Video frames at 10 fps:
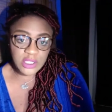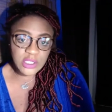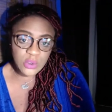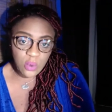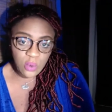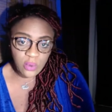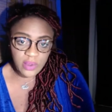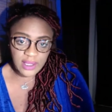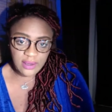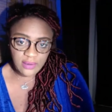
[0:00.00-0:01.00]
school
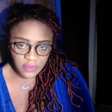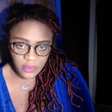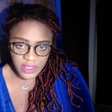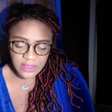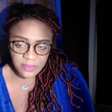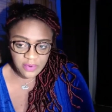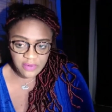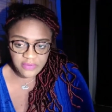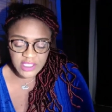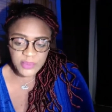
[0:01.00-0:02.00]
in northwestern
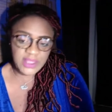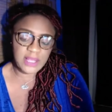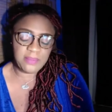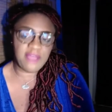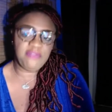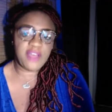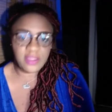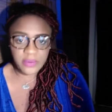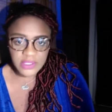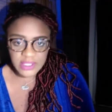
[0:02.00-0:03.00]
province, but then my father
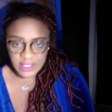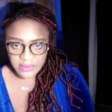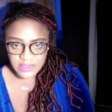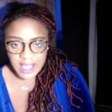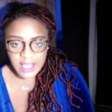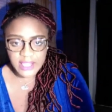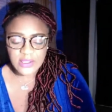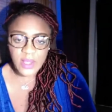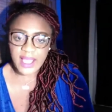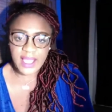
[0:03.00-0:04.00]
was in Lusaka,
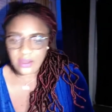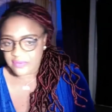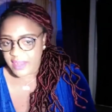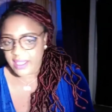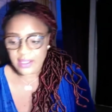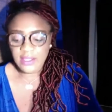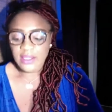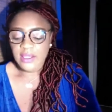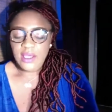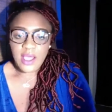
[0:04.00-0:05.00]
so I kind of like
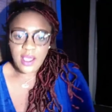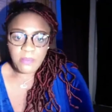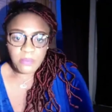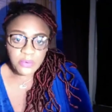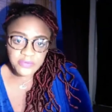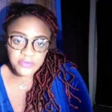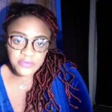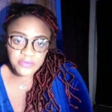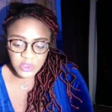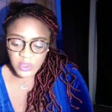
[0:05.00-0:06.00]
moved
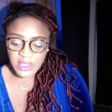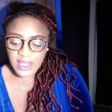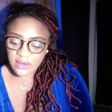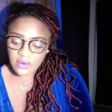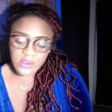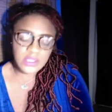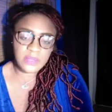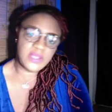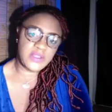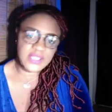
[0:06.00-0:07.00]
in between, and also
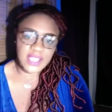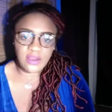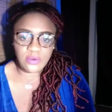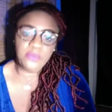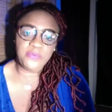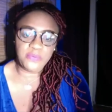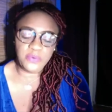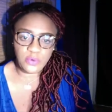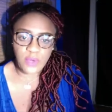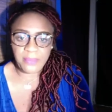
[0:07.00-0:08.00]
because I
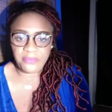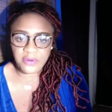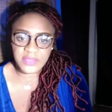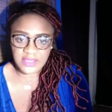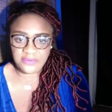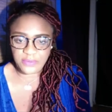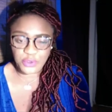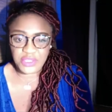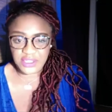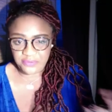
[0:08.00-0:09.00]
grew up from
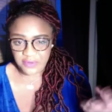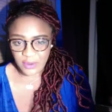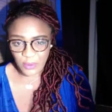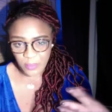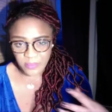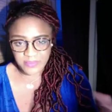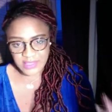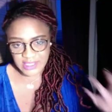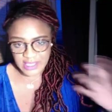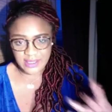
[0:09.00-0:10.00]
two different home
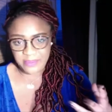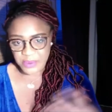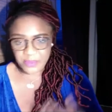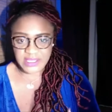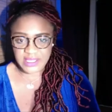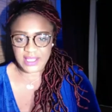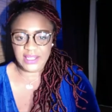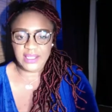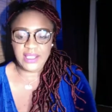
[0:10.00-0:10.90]
setups, basically.